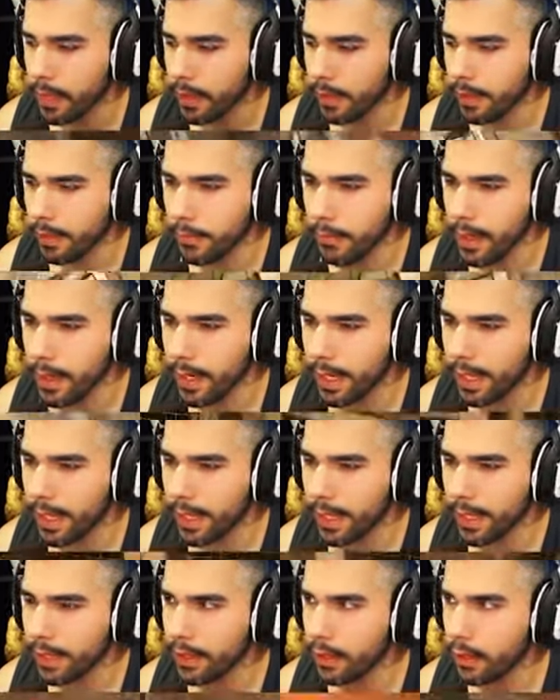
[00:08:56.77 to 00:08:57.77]
Come on, I
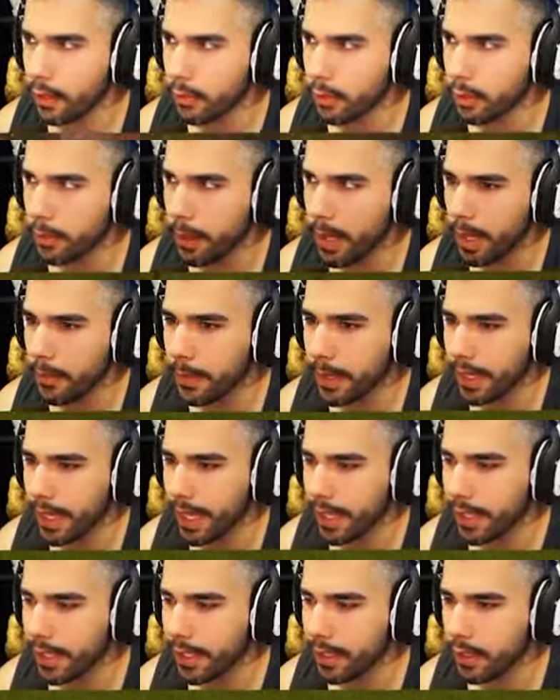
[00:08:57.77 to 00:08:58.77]
gotta get the 100 bomb. I
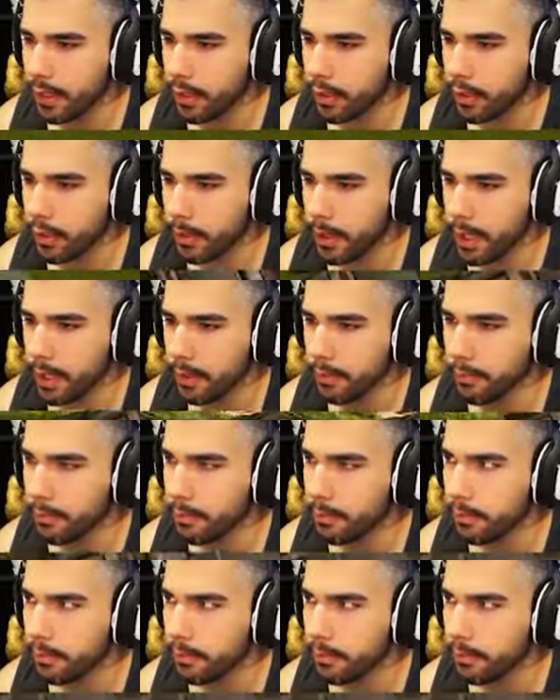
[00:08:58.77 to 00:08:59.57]
gotta get the 100 bomb.